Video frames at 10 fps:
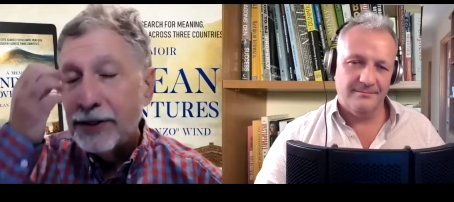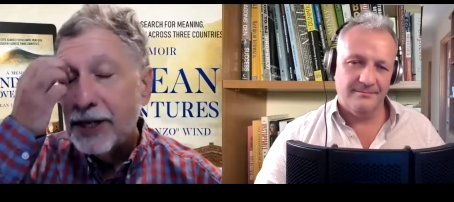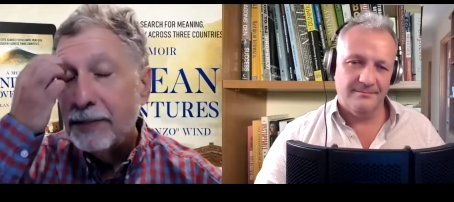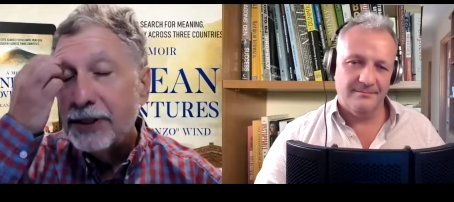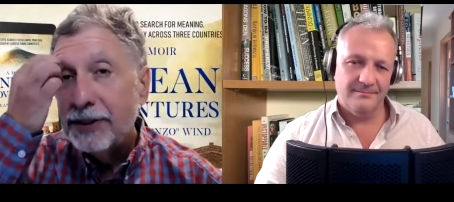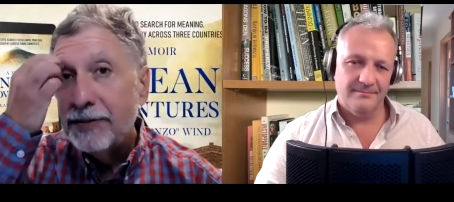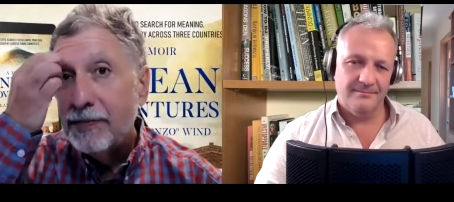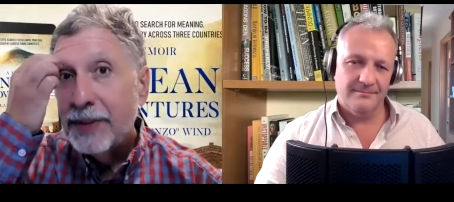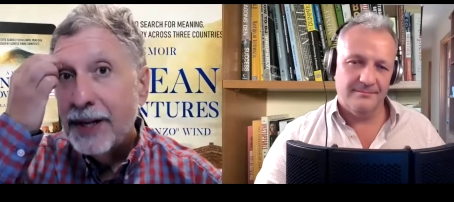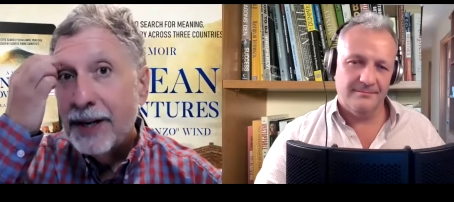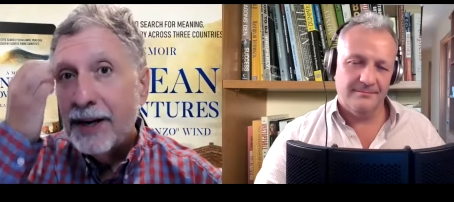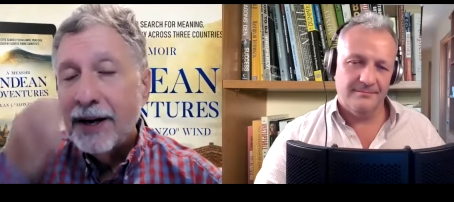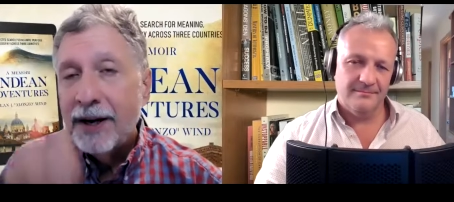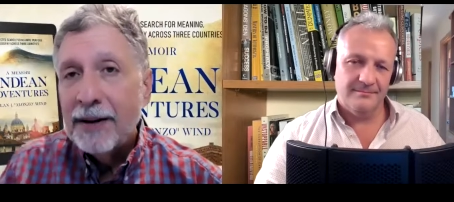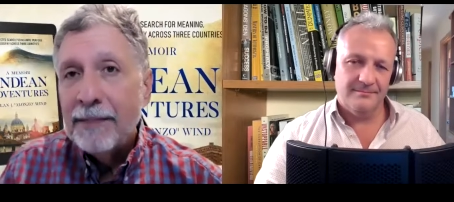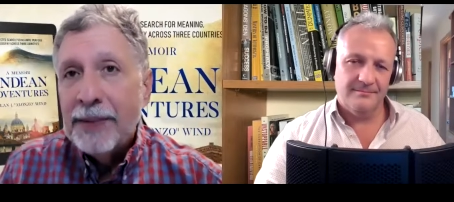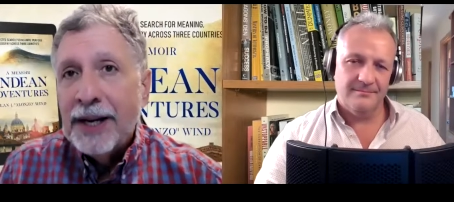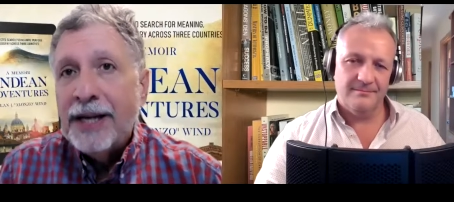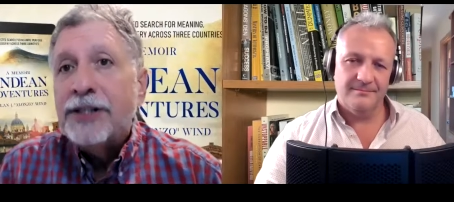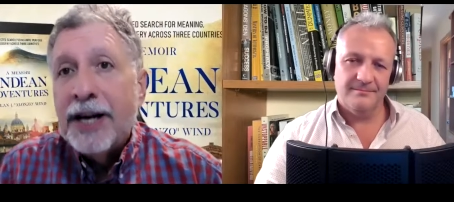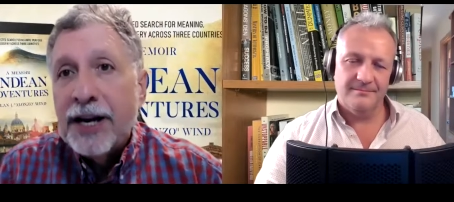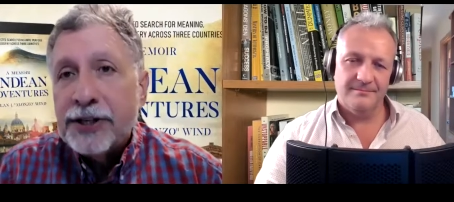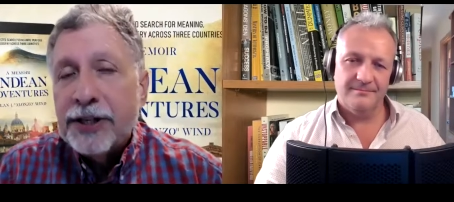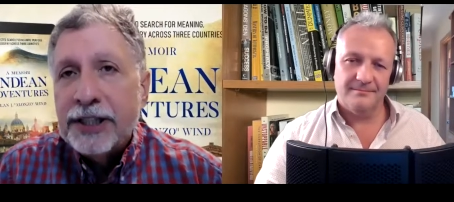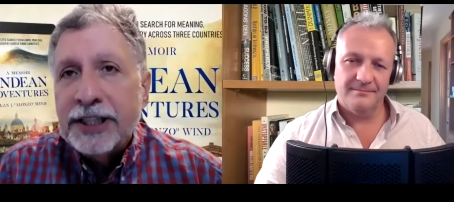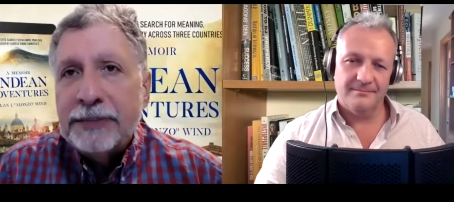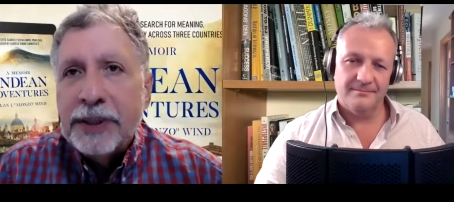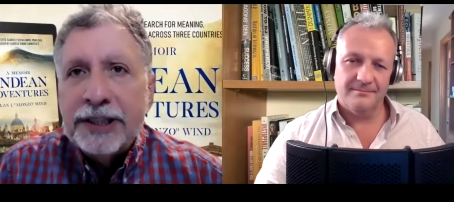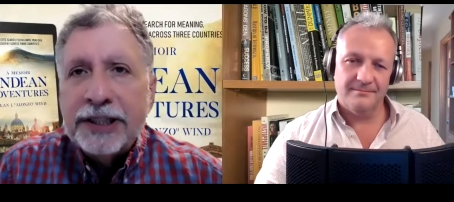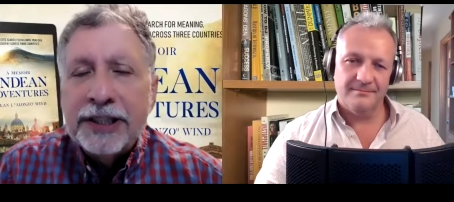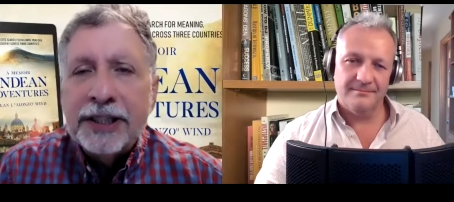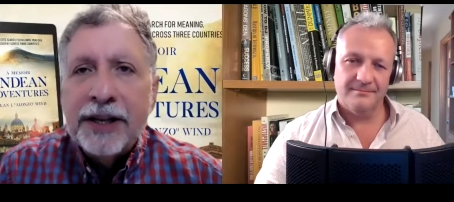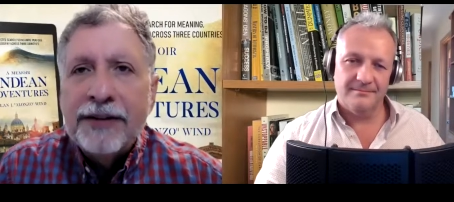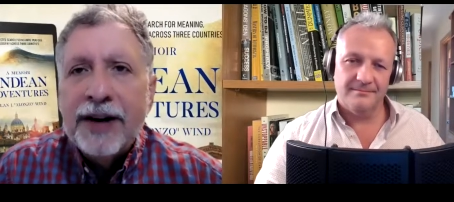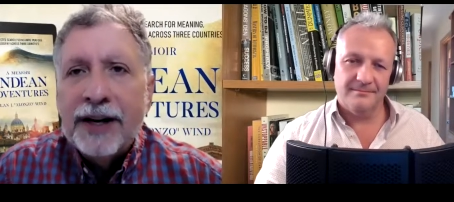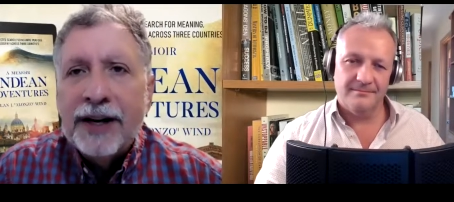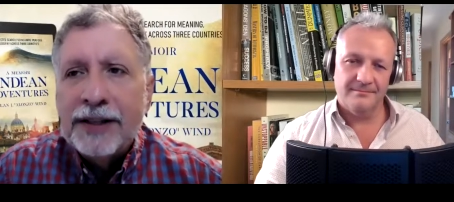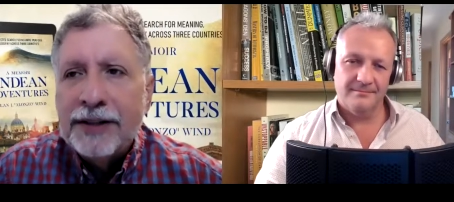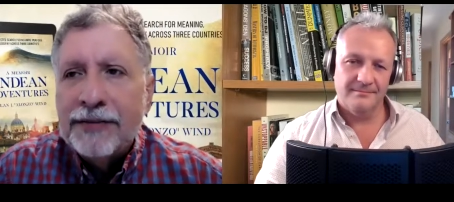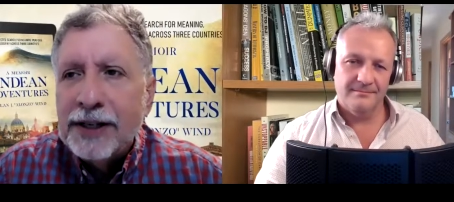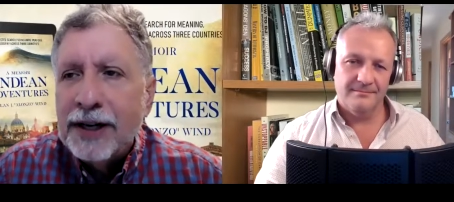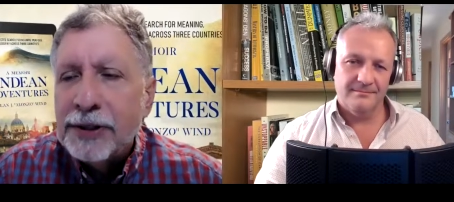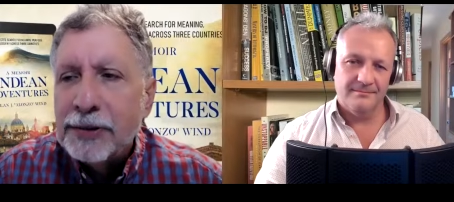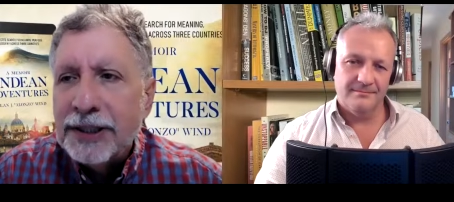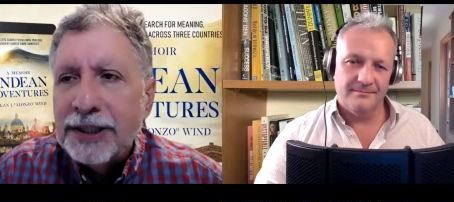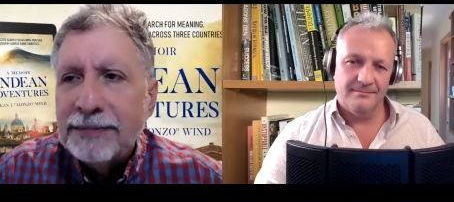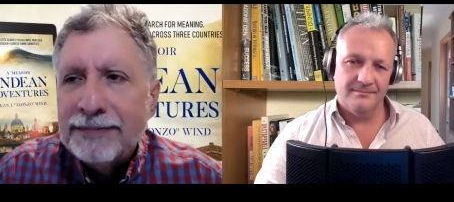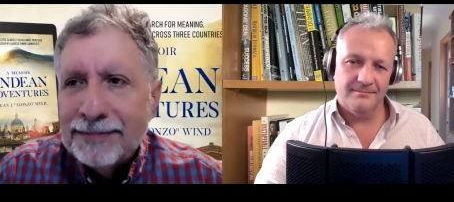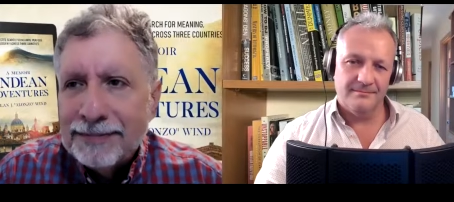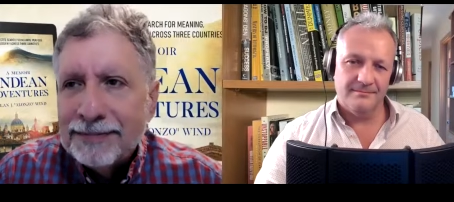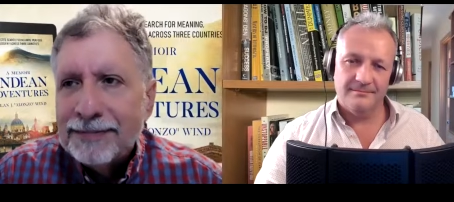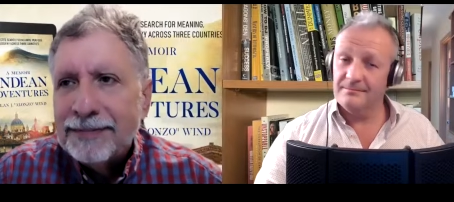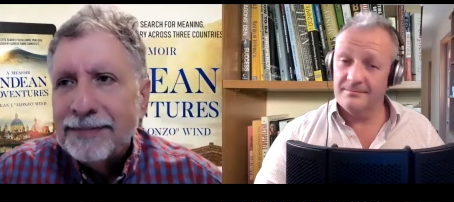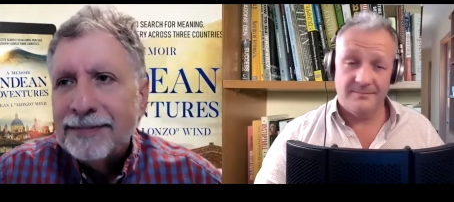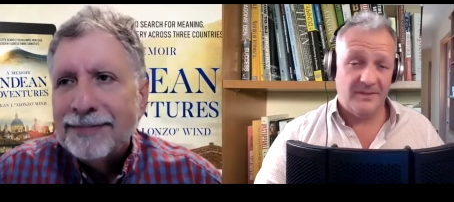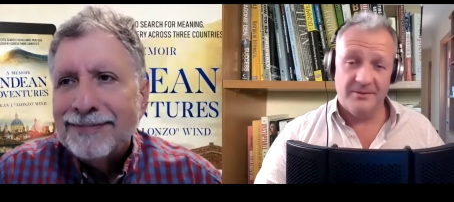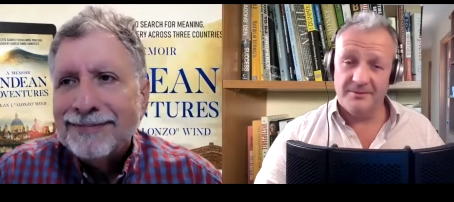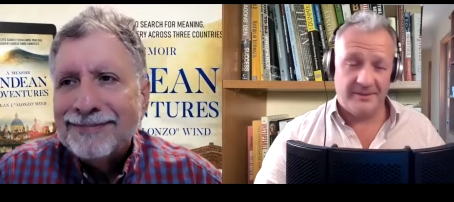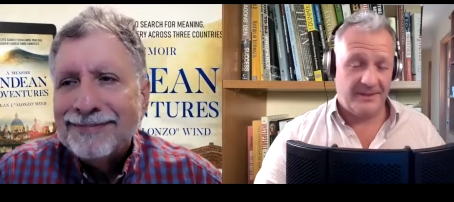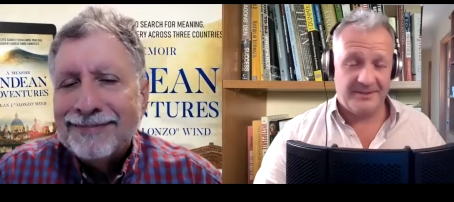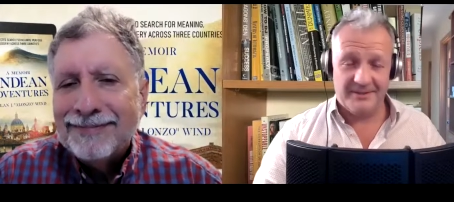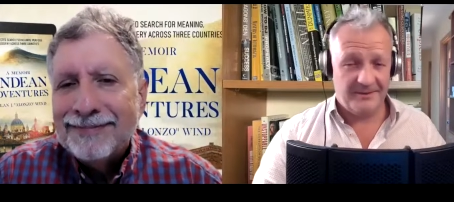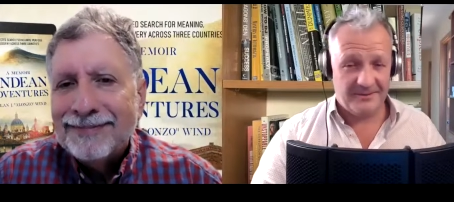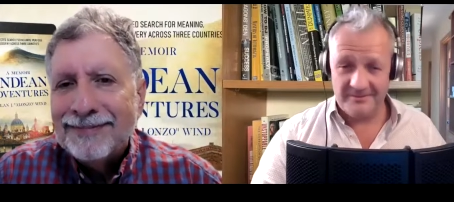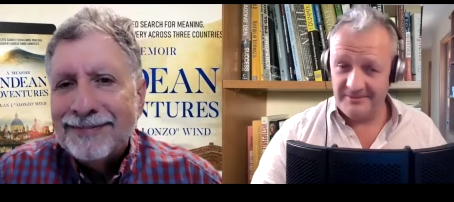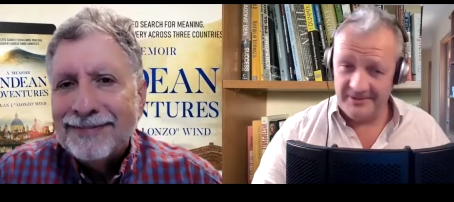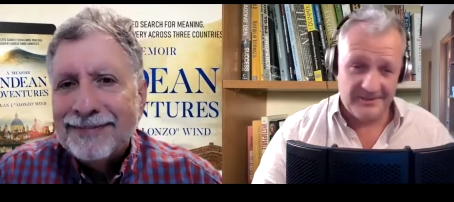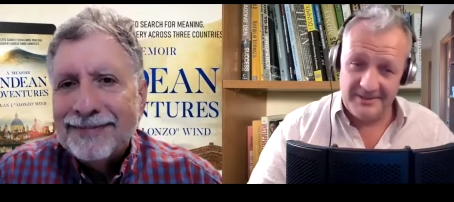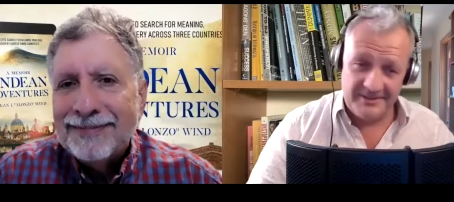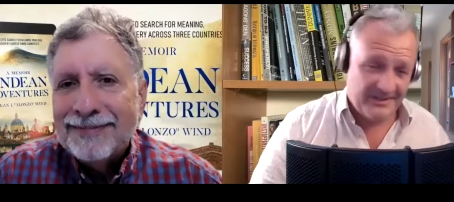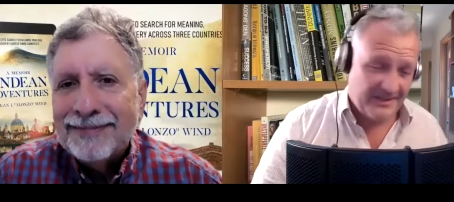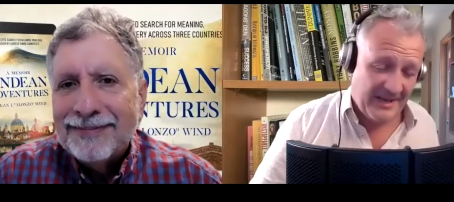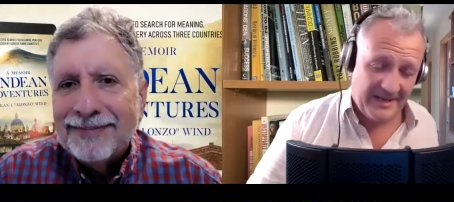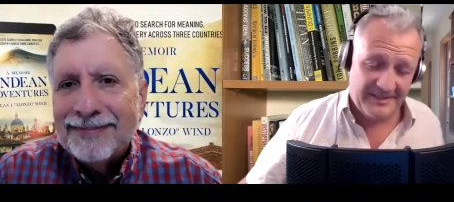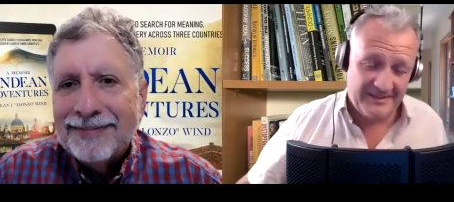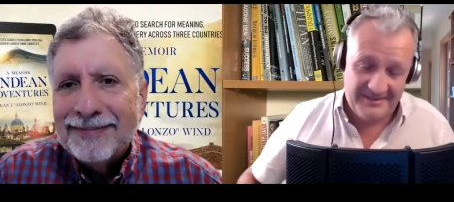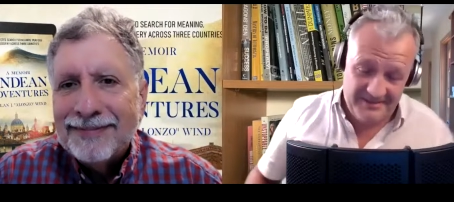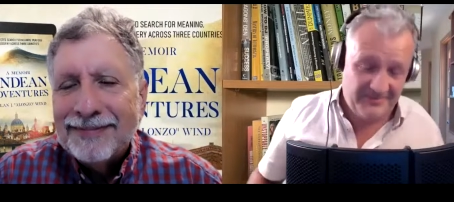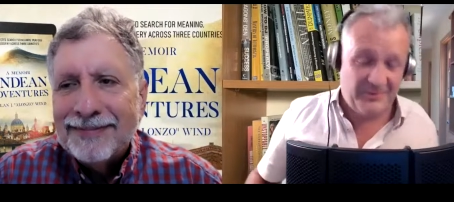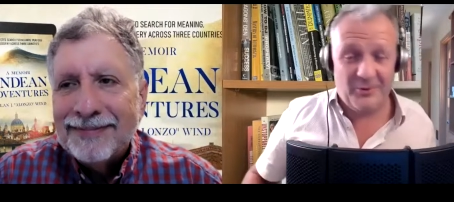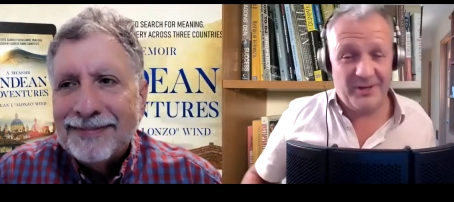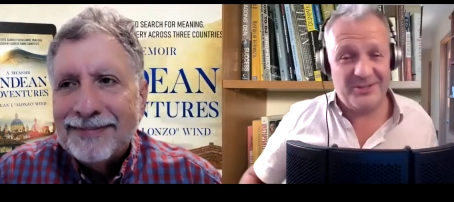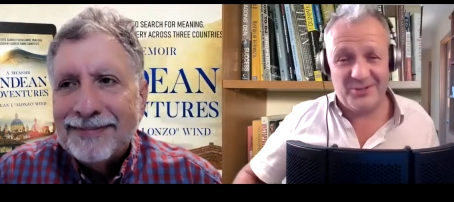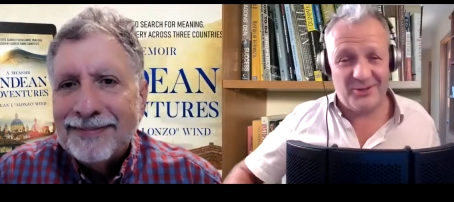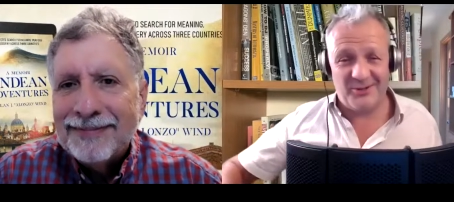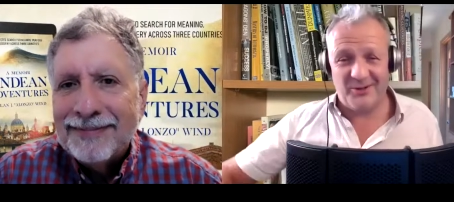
Speaker 1: of the types of uh, international experiences that they've had in different countries. Yeah.
Speaker 2: Excellent. Listen, Allan, I thoroughly enjoyed our